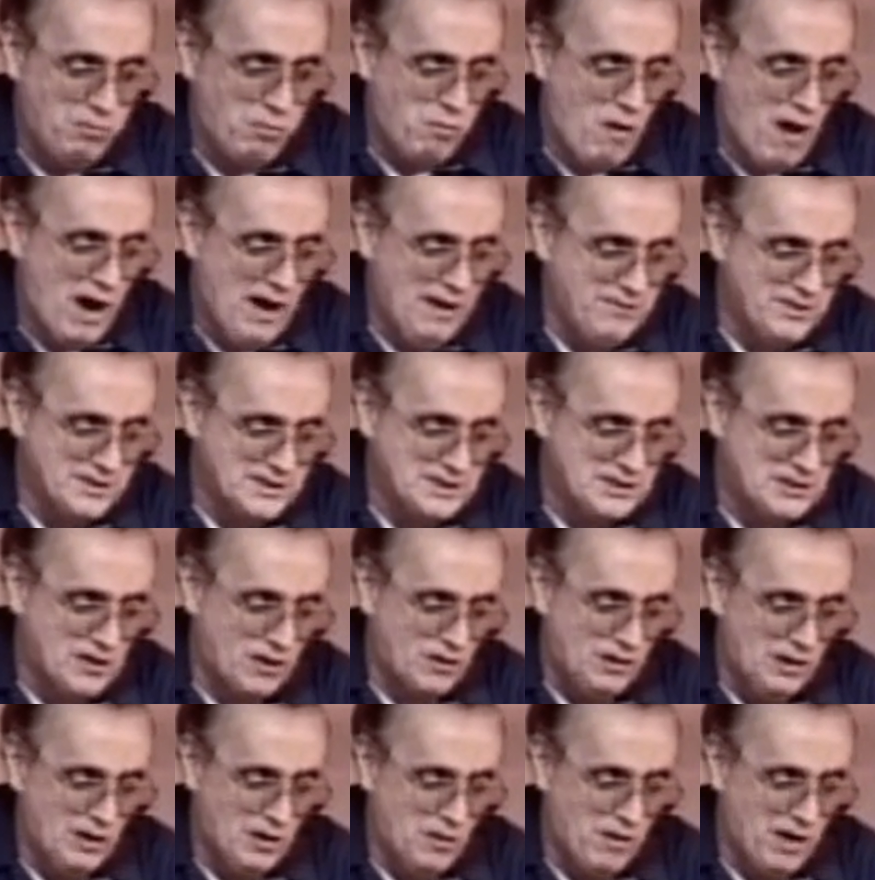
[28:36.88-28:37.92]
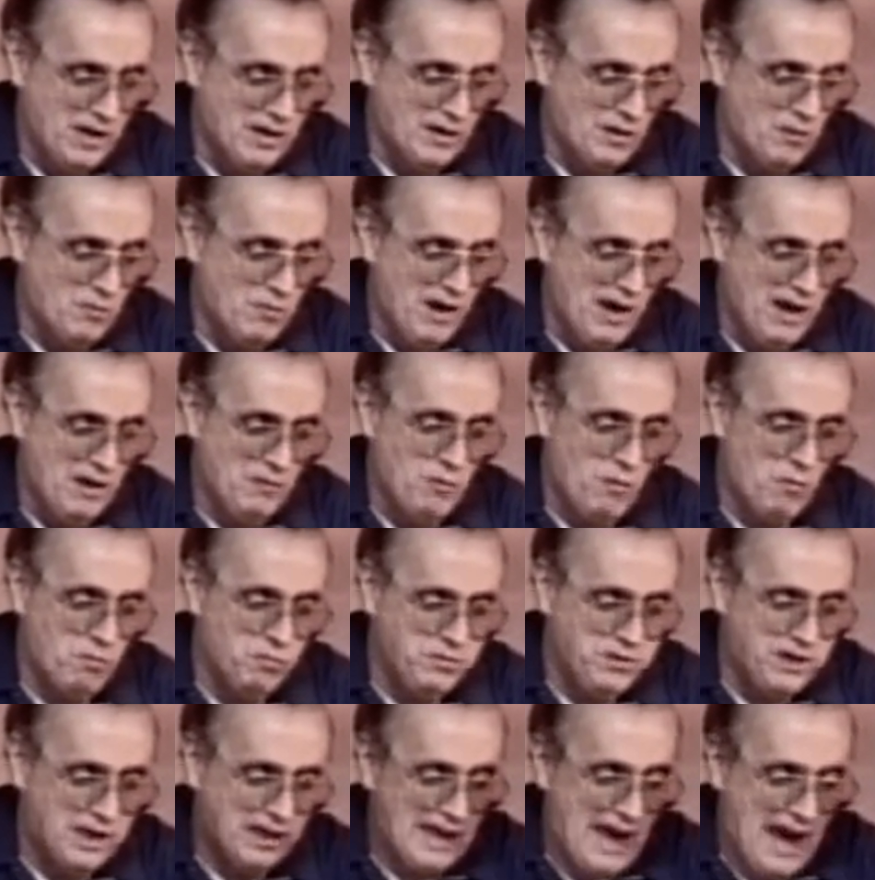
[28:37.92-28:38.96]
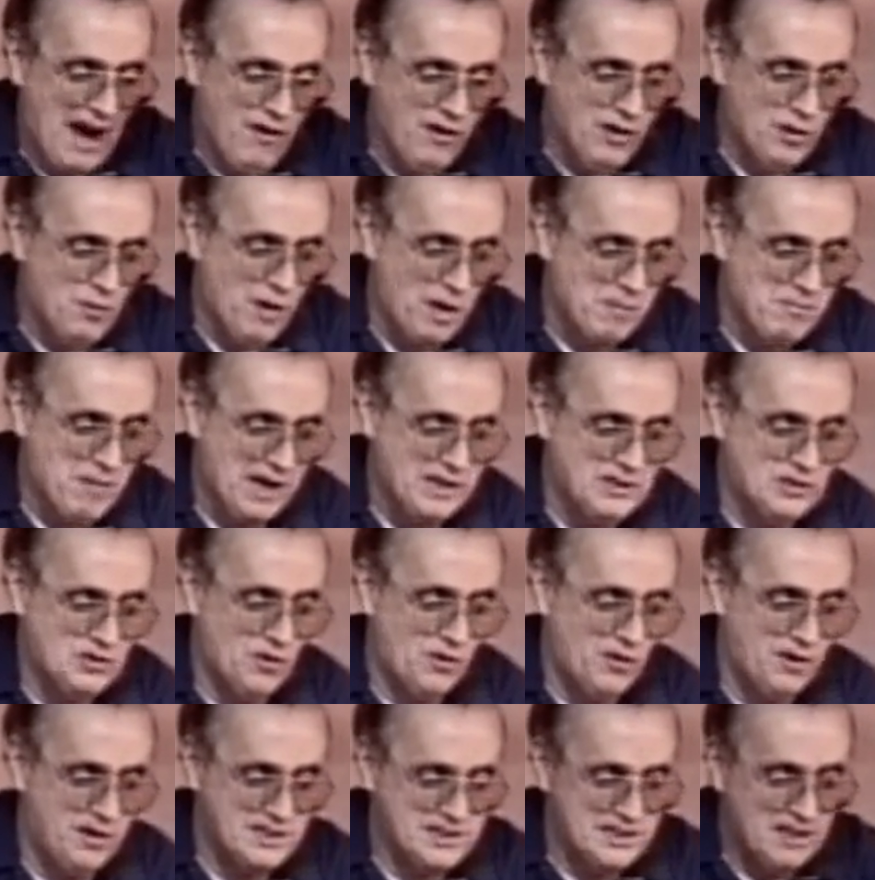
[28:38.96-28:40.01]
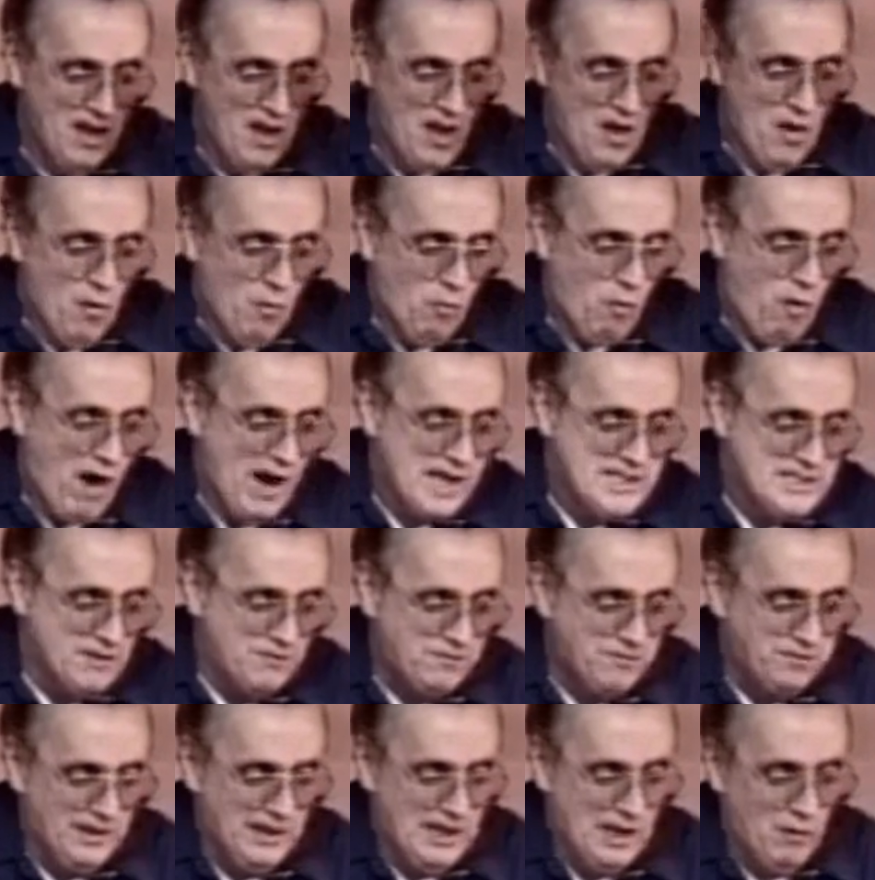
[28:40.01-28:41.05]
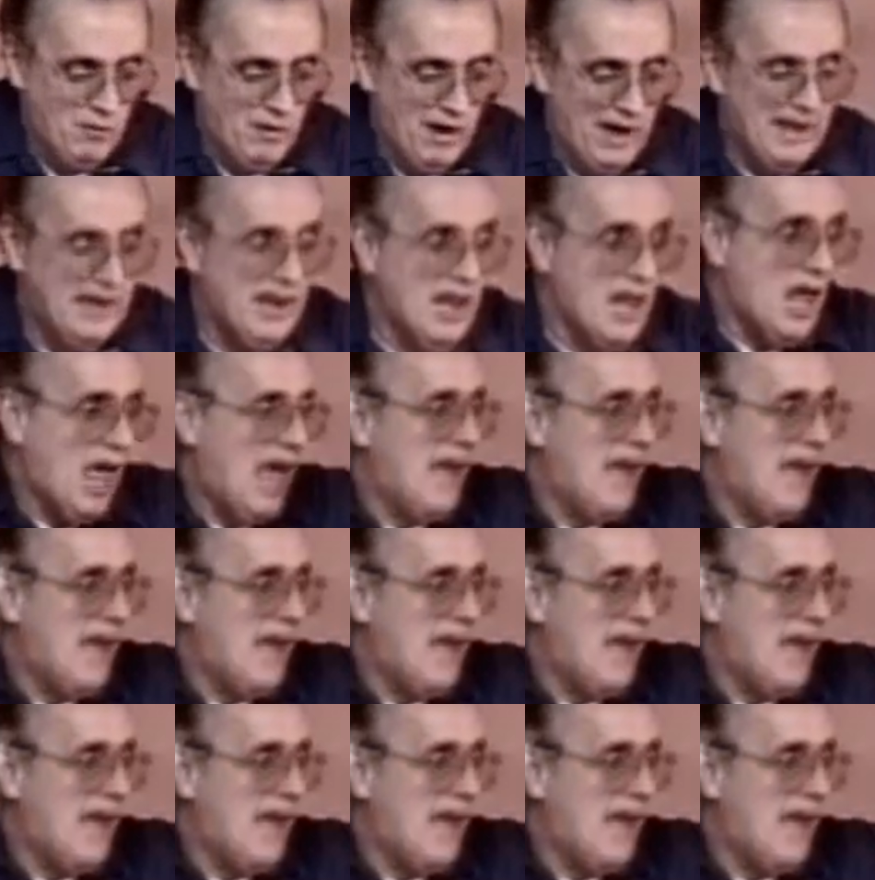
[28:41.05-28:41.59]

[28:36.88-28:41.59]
Why have you stolen away unaware? You carried away my daughters, and why did you flee away?